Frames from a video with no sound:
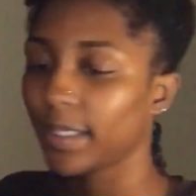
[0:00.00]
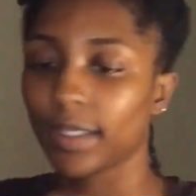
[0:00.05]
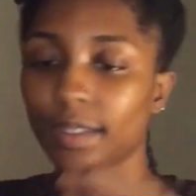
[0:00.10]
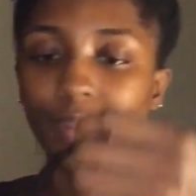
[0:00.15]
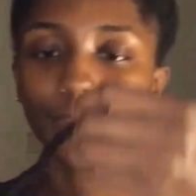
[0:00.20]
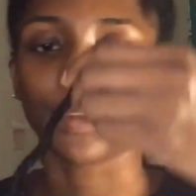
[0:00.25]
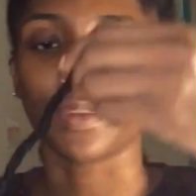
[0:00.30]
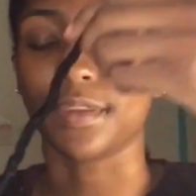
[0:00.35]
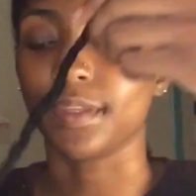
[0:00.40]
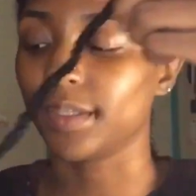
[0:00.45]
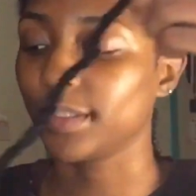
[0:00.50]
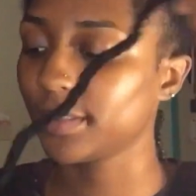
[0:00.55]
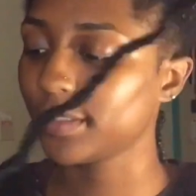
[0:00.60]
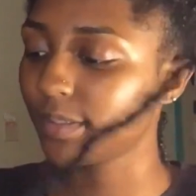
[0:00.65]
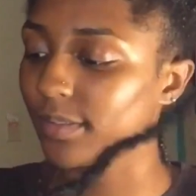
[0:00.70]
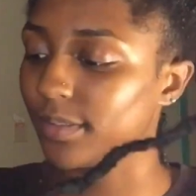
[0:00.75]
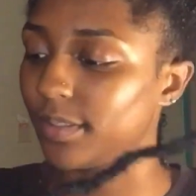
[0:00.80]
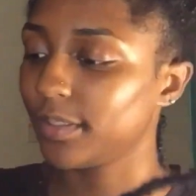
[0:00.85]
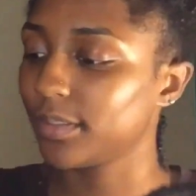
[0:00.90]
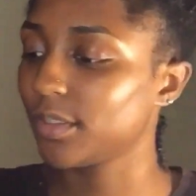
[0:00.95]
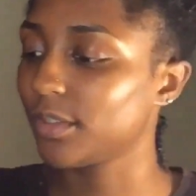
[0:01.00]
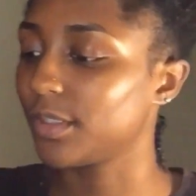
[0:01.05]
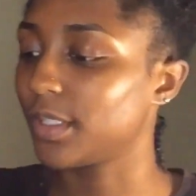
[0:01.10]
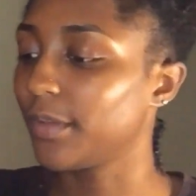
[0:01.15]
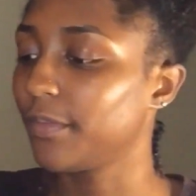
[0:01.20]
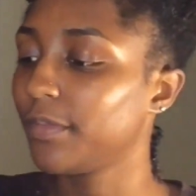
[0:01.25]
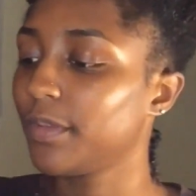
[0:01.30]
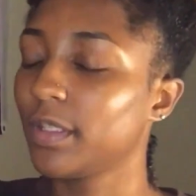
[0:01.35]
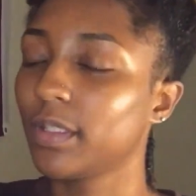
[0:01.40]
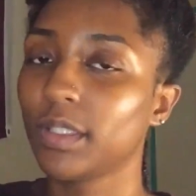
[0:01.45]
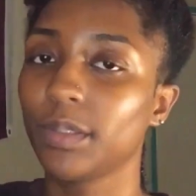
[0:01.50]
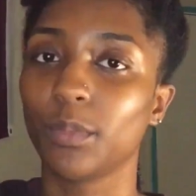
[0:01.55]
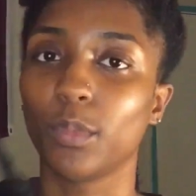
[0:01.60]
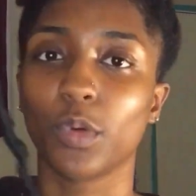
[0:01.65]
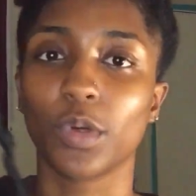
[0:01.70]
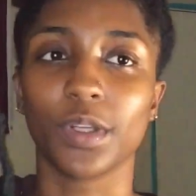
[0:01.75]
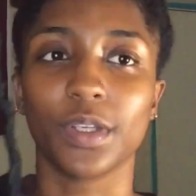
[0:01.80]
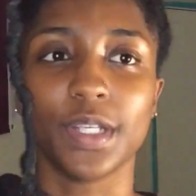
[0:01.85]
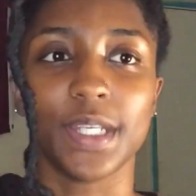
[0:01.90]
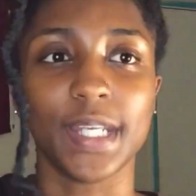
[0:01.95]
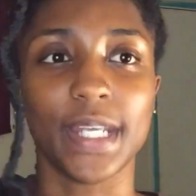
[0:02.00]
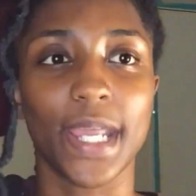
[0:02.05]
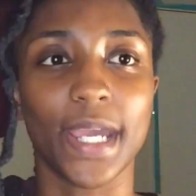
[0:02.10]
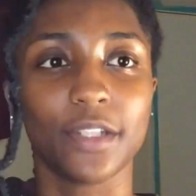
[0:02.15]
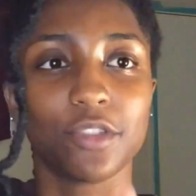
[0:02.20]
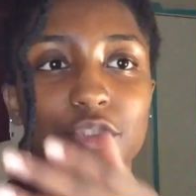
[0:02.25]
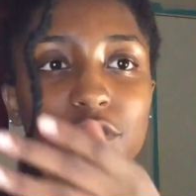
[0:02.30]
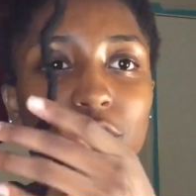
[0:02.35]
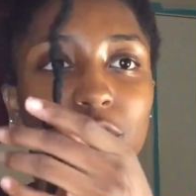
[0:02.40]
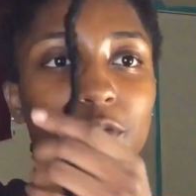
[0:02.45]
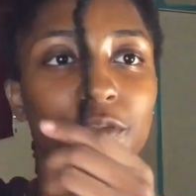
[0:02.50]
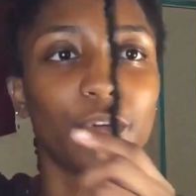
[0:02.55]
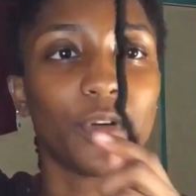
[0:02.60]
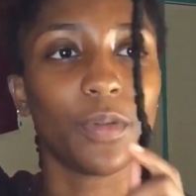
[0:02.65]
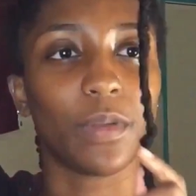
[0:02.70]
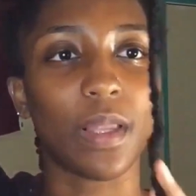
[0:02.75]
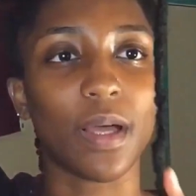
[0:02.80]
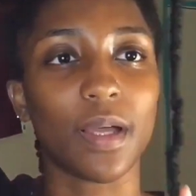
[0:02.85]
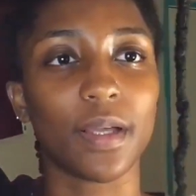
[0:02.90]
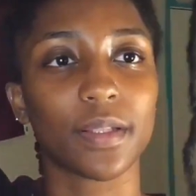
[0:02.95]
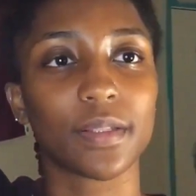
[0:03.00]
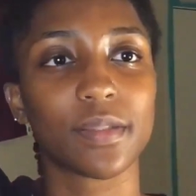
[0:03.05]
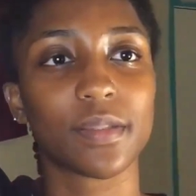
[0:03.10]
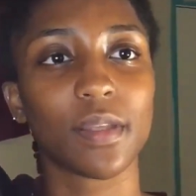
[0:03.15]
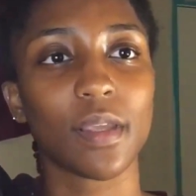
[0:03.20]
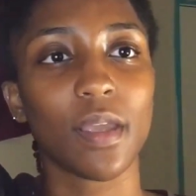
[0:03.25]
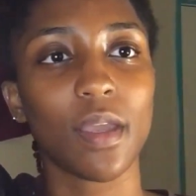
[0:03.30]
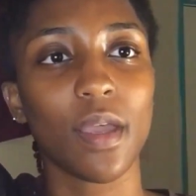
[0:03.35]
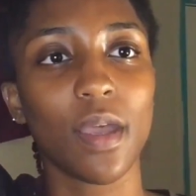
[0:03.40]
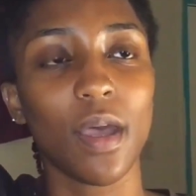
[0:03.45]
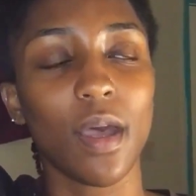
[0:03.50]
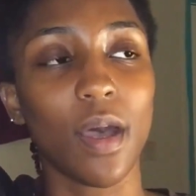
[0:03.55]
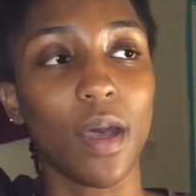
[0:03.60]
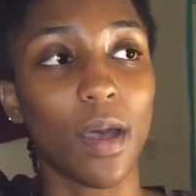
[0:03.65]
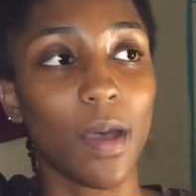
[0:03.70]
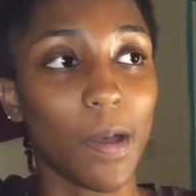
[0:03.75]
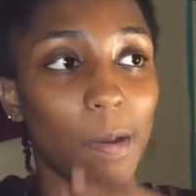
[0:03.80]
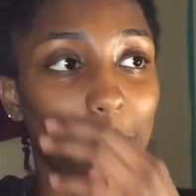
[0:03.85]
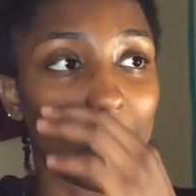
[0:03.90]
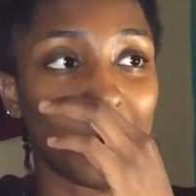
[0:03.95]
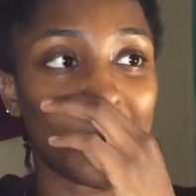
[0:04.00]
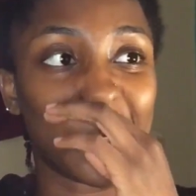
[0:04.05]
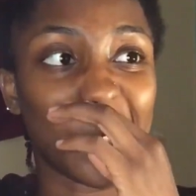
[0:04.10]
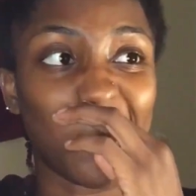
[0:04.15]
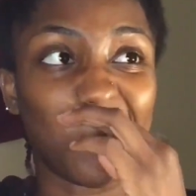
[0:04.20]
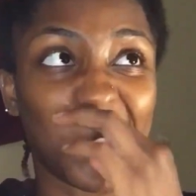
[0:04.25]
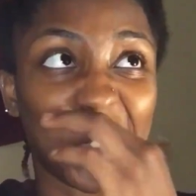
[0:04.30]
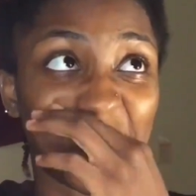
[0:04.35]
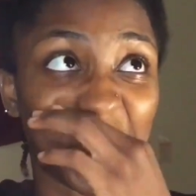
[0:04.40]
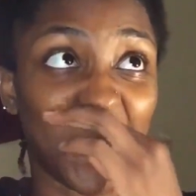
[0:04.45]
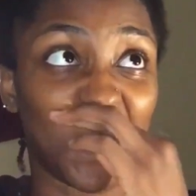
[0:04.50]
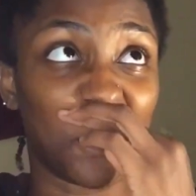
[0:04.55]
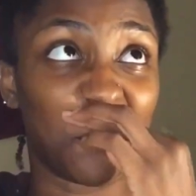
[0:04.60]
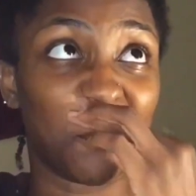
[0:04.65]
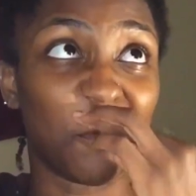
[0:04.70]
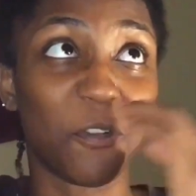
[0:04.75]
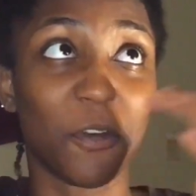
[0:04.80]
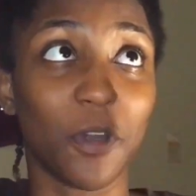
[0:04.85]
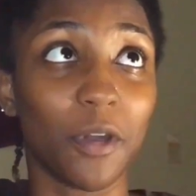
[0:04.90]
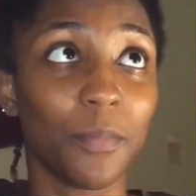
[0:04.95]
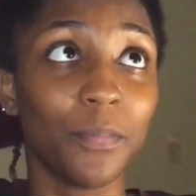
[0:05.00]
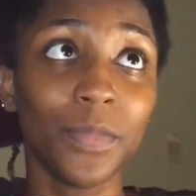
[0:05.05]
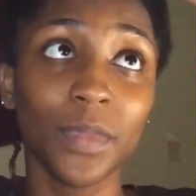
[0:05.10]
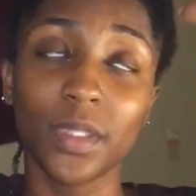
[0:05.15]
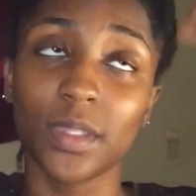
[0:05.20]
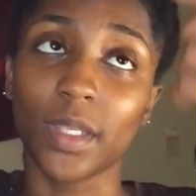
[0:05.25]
like this. These are definitely more natural faux locks, which I'm excited for.